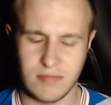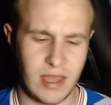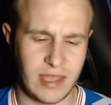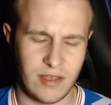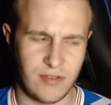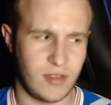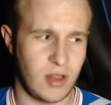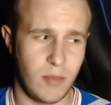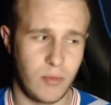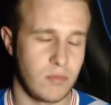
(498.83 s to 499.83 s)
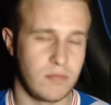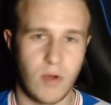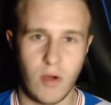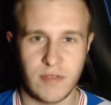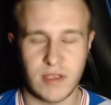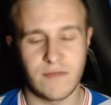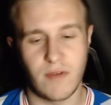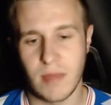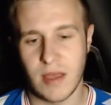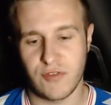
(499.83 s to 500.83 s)
I think the club will obviously
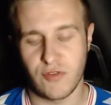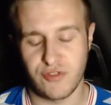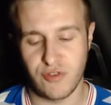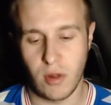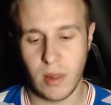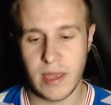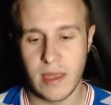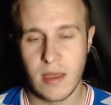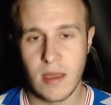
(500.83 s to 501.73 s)
confirm that stuff shortly.